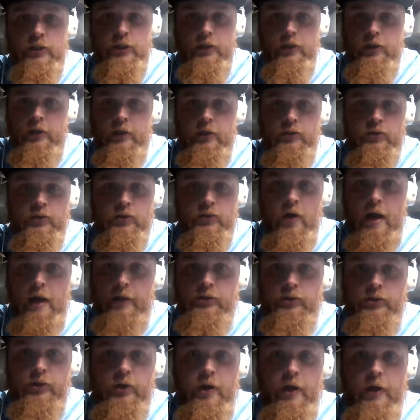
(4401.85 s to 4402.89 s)
sitting there
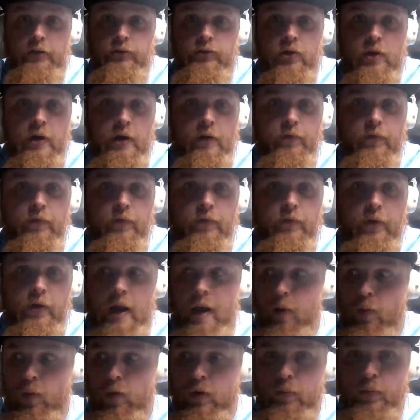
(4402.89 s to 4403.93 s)
scratching your head trying to
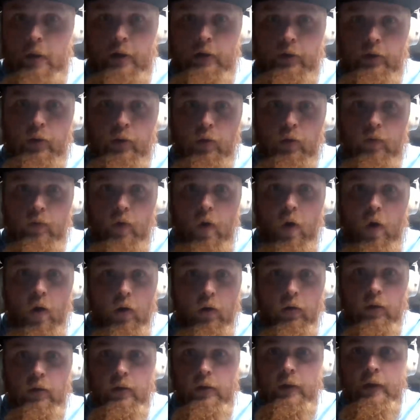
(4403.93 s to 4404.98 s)
figure out, what am I doing
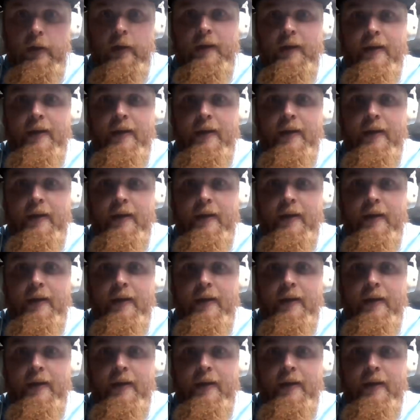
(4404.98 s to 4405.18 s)
wrong?